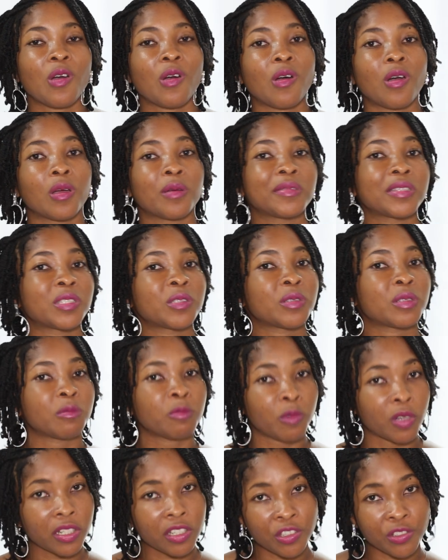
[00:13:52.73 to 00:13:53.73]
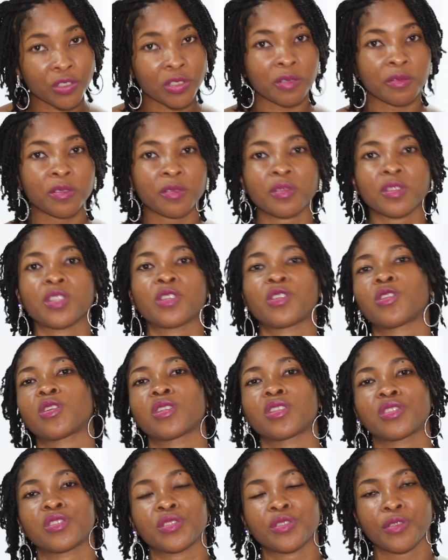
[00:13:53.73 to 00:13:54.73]
or between $150
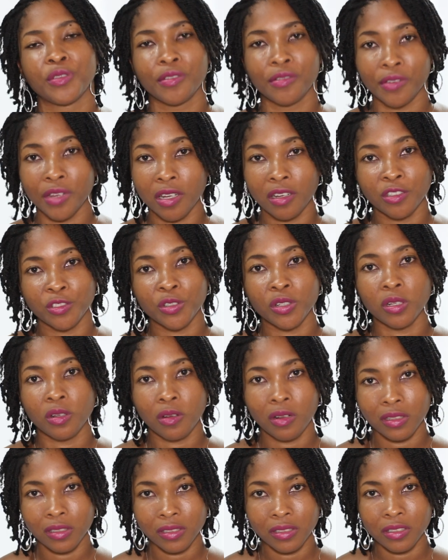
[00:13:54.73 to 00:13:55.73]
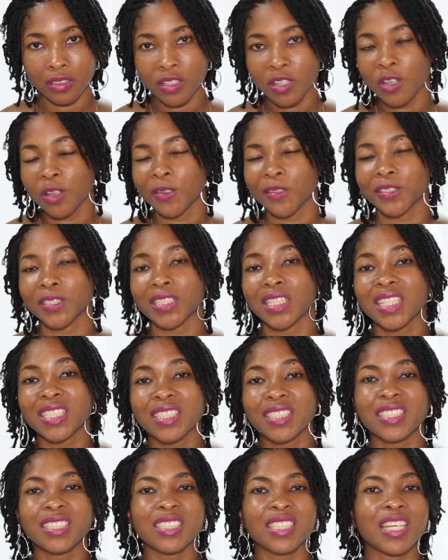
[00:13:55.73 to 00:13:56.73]
to $300. So
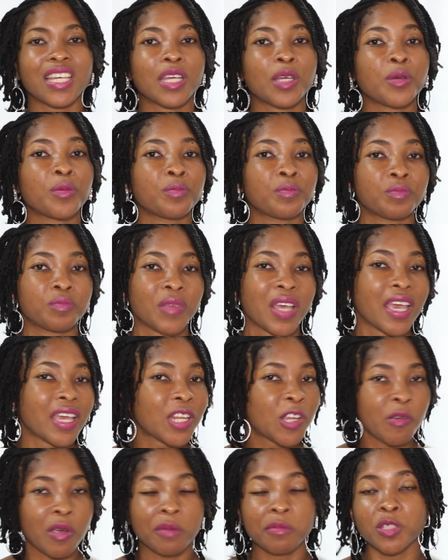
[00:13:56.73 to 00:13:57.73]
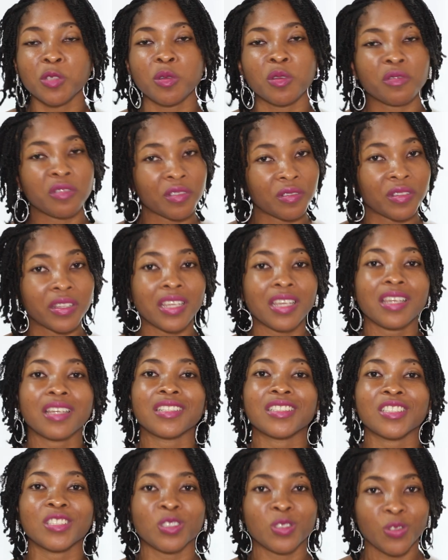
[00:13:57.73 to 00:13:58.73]
let's say anywhere between $50
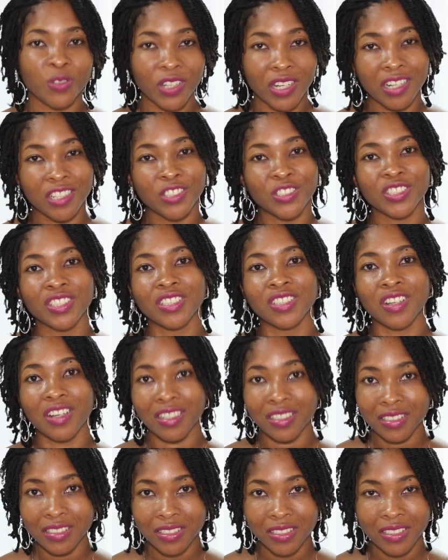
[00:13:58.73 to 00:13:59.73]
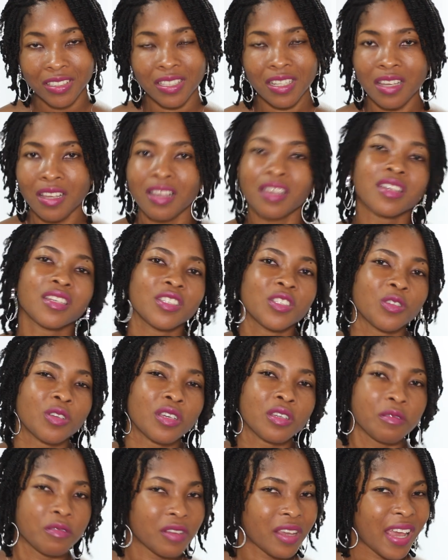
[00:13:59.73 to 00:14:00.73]
to $300, you
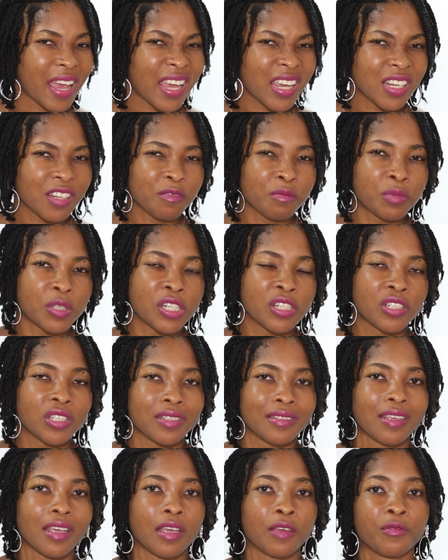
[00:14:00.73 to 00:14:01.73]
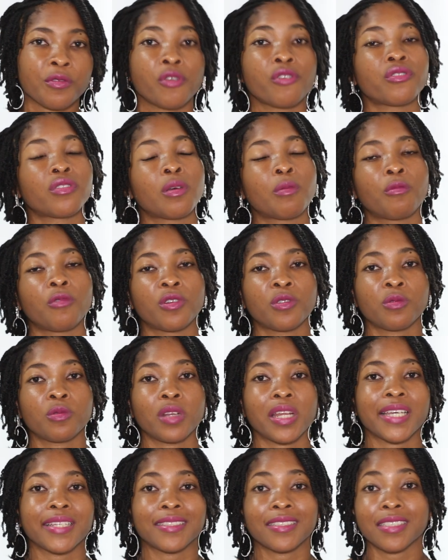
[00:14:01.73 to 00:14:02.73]
could kind of budget if you're someone who
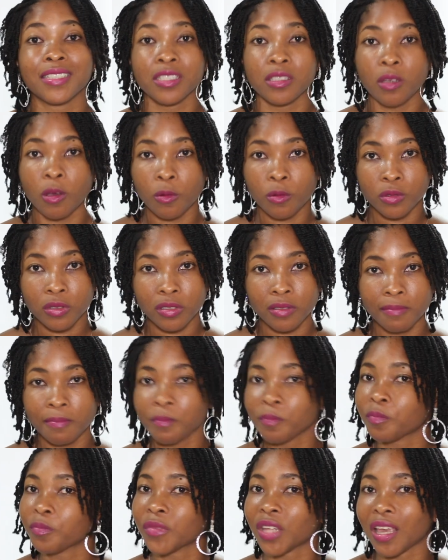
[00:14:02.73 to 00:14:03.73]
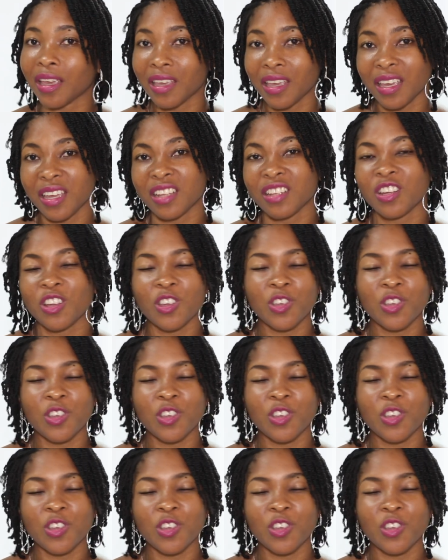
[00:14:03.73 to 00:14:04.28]
likes to eat out. Again,